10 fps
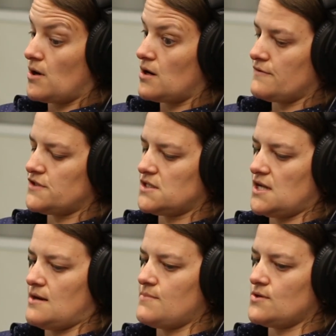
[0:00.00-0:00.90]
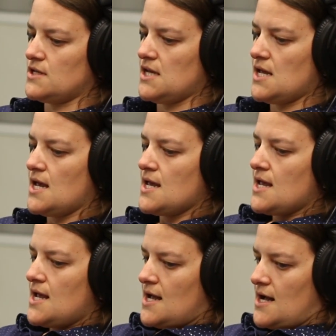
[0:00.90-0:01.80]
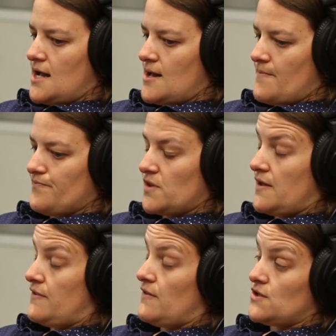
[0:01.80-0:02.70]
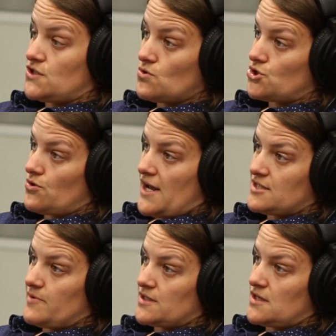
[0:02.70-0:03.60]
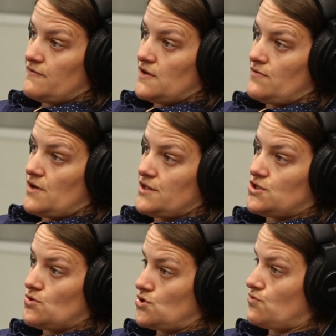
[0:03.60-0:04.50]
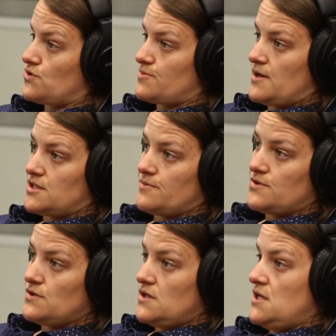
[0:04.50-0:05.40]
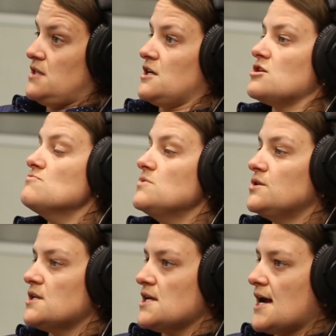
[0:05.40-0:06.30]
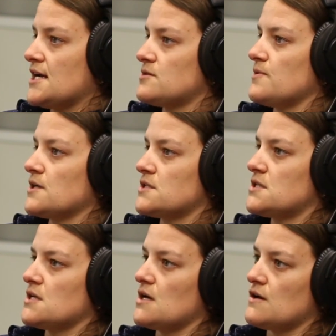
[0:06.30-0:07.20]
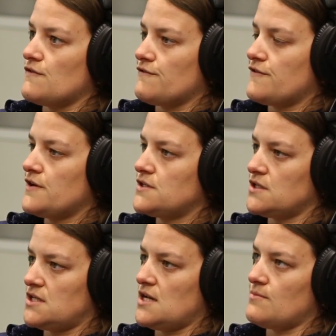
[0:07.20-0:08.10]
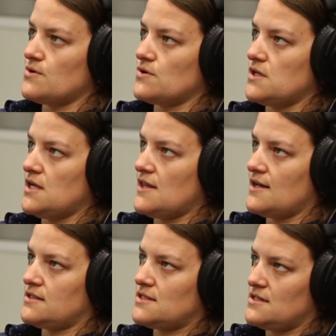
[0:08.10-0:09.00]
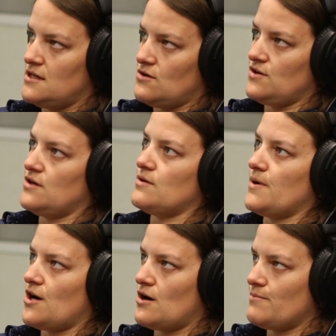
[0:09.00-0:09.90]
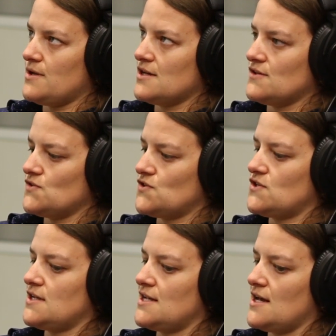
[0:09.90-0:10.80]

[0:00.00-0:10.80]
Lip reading: of sustainability. And then the social aspects of it, right? Social responsibility, the community aspects of sustainability, and that's near and dear to my heart because